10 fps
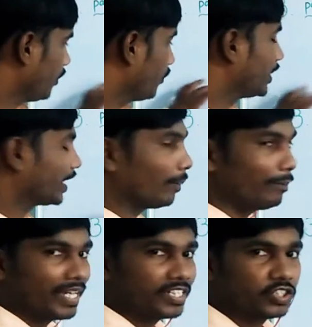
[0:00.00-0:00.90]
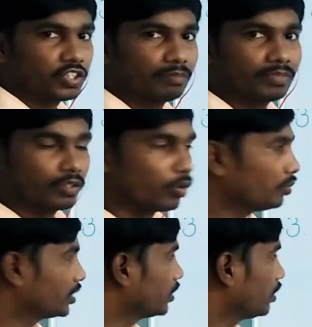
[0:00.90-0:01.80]
with the comparison of the
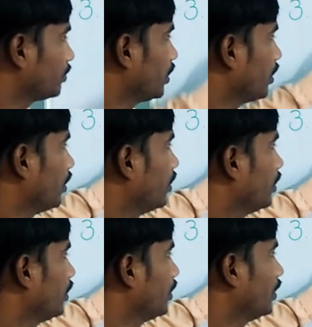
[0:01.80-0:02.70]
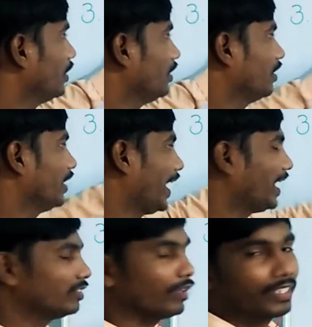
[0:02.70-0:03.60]
coefficient of the
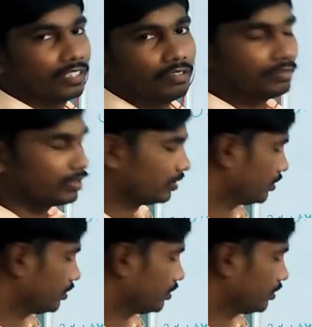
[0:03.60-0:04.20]
xy terms